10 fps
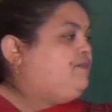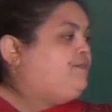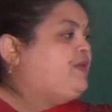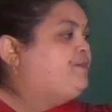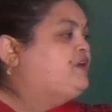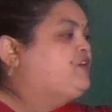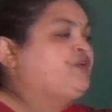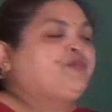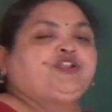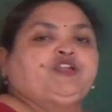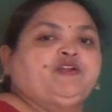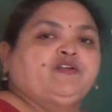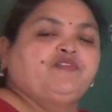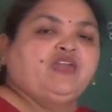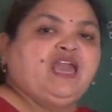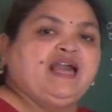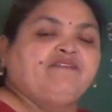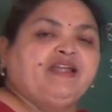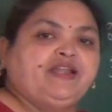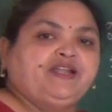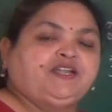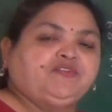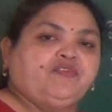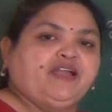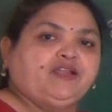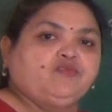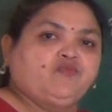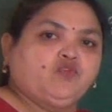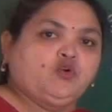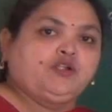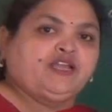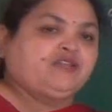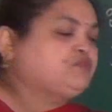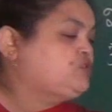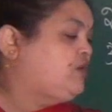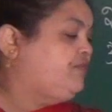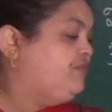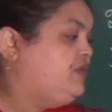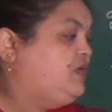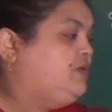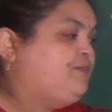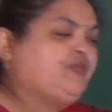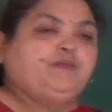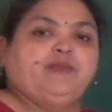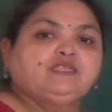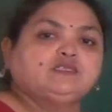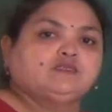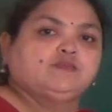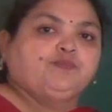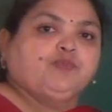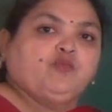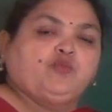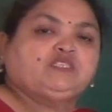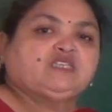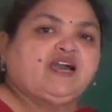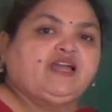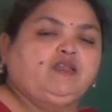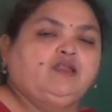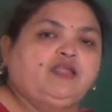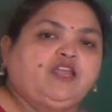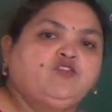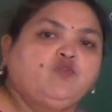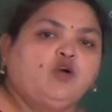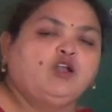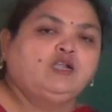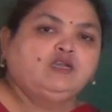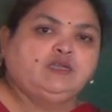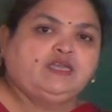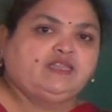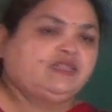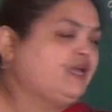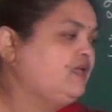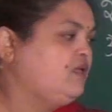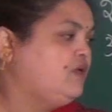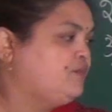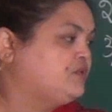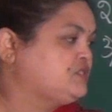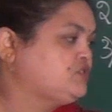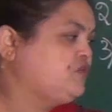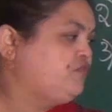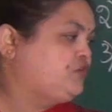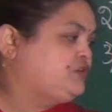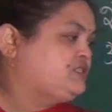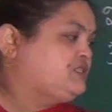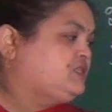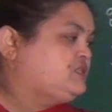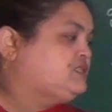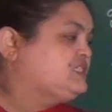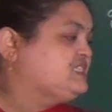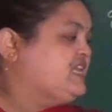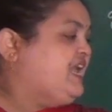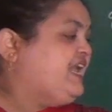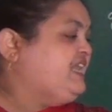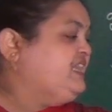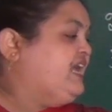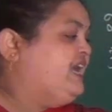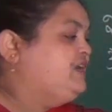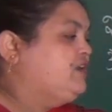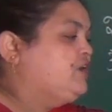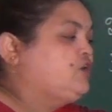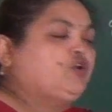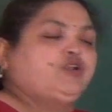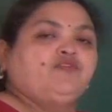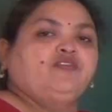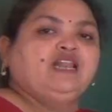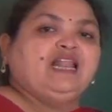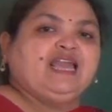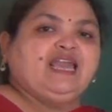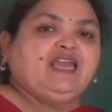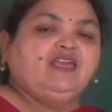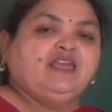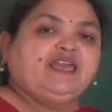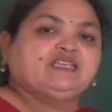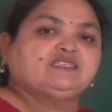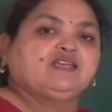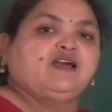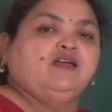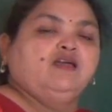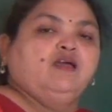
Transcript: paper chromatography, have identified 4 types of pigments which are involved in the process of photosynthesis. In that, chlorophyll A is the